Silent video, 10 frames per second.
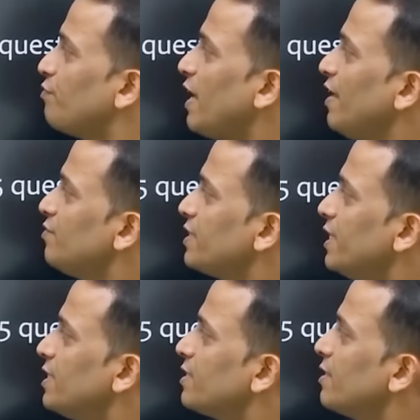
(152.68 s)
5
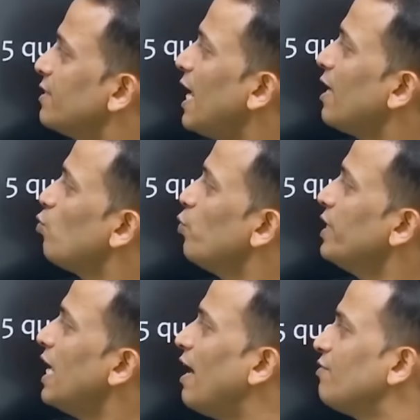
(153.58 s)
sets that
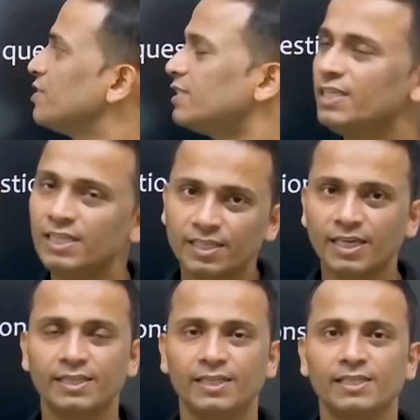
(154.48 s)
we have seen
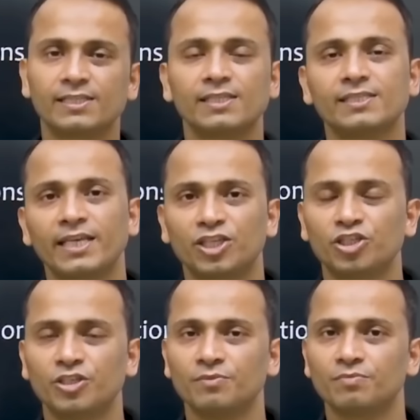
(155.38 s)
in this
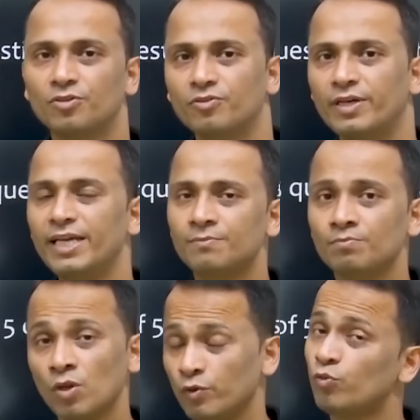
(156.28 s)
section, right?
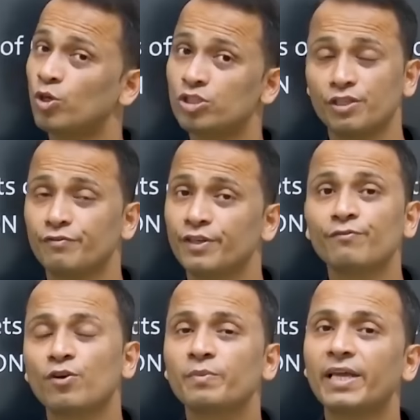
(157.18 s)
Which was different
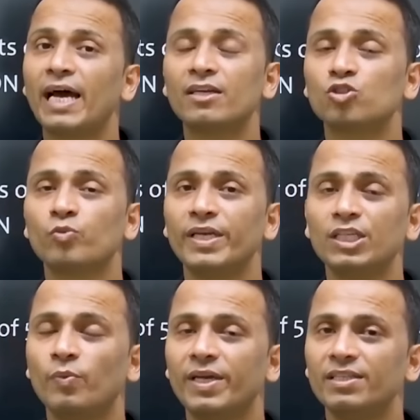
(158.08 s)
from CAT
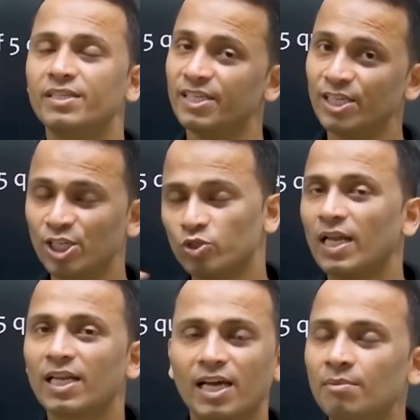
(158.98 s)
2023. So
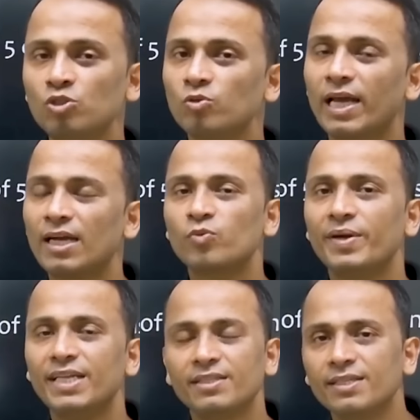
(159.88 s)
I'll come to CAT
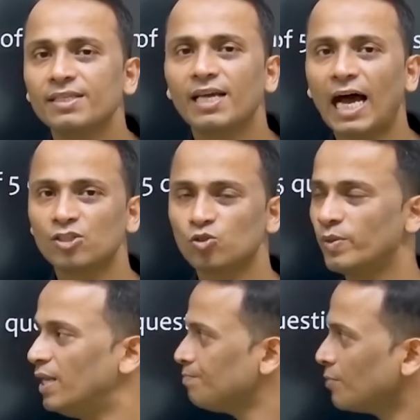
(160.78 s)
23 as
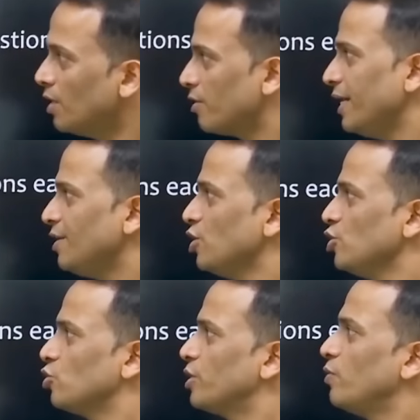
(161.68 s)
well, right?
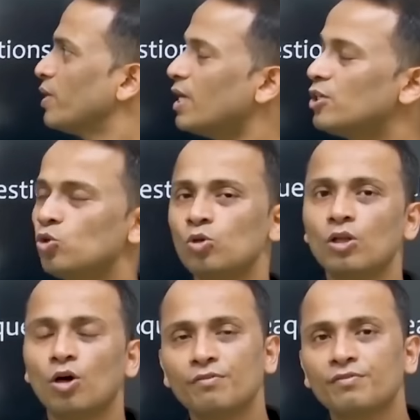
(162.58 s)
So there were a
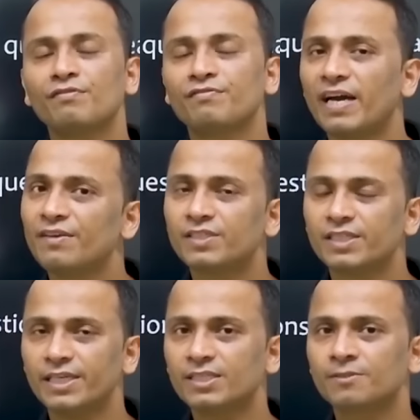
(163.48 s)
total of 5
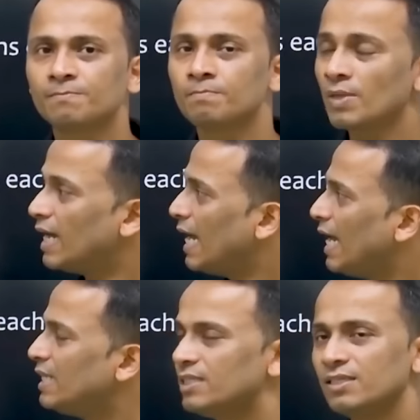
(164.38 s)
sets,
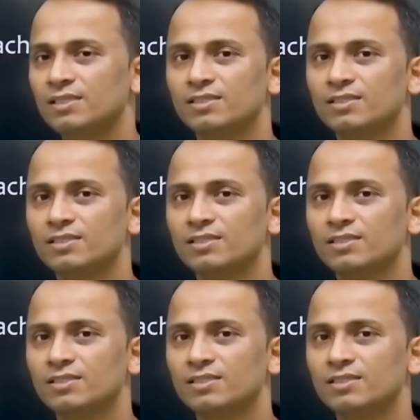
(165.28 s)
and